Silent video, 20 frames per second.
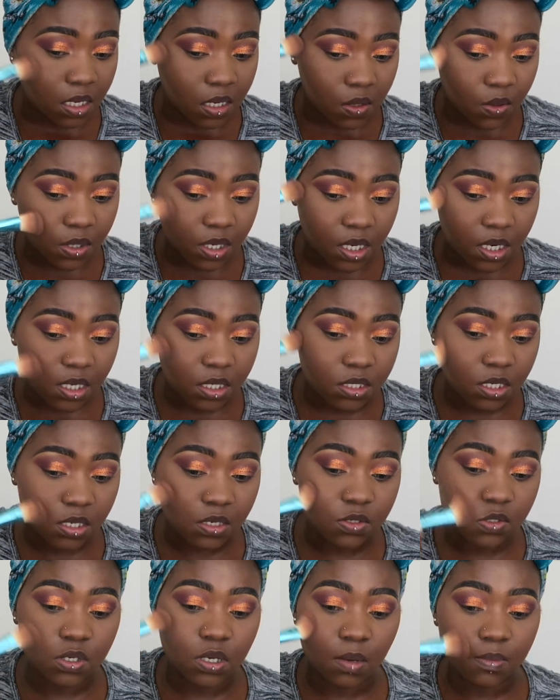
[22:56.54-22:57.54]
Look at that
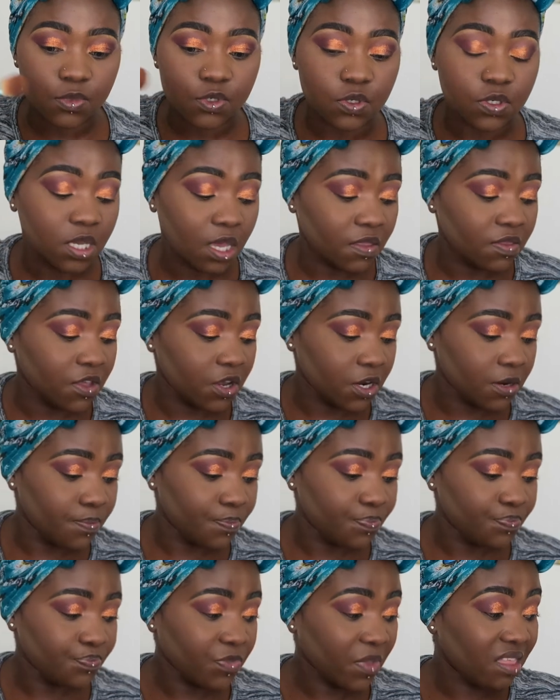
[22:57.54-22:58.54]
starting to come together.
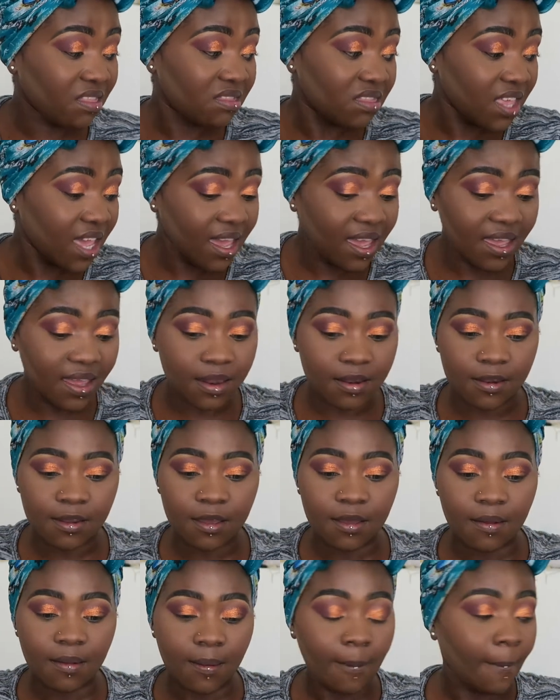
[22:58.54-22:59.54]
And then,
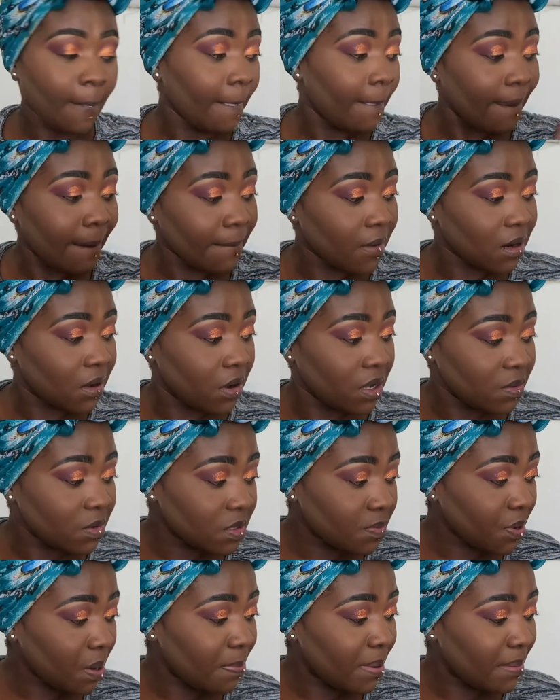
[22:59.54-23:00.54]
I'm going to go in the
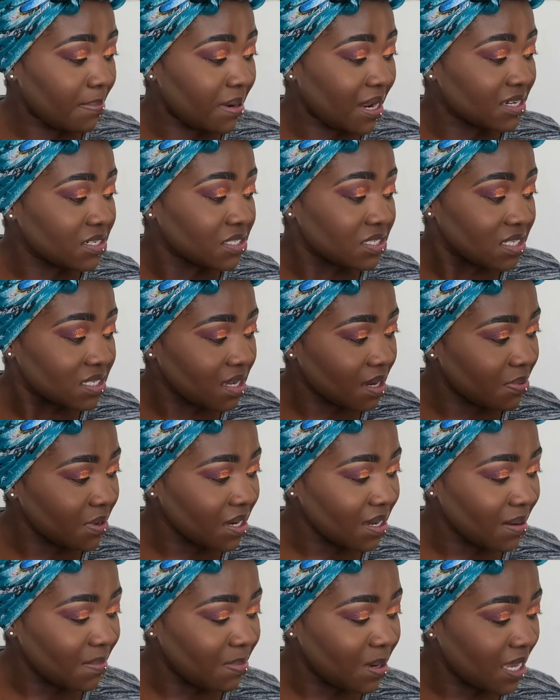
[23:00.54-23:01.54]
proper blush. Did I
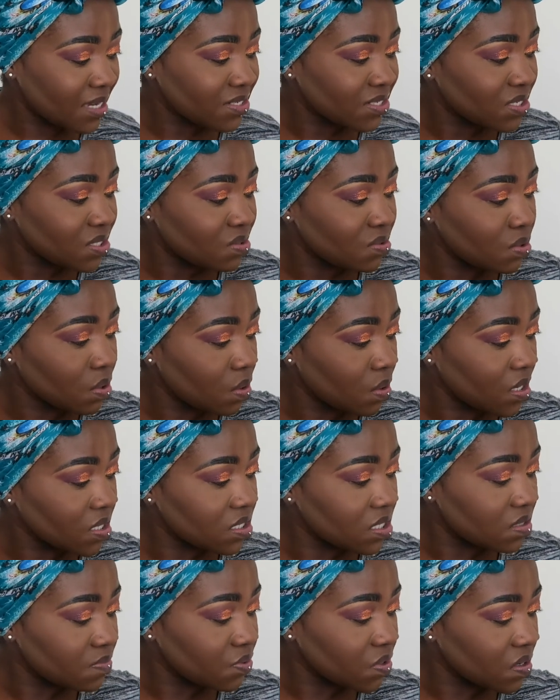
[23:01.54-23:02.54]
bring a blush? No, I
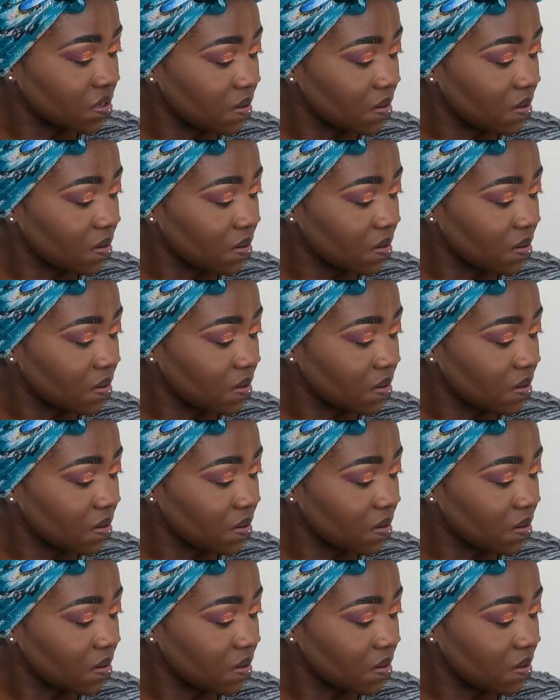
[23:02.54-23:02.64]
didn't bring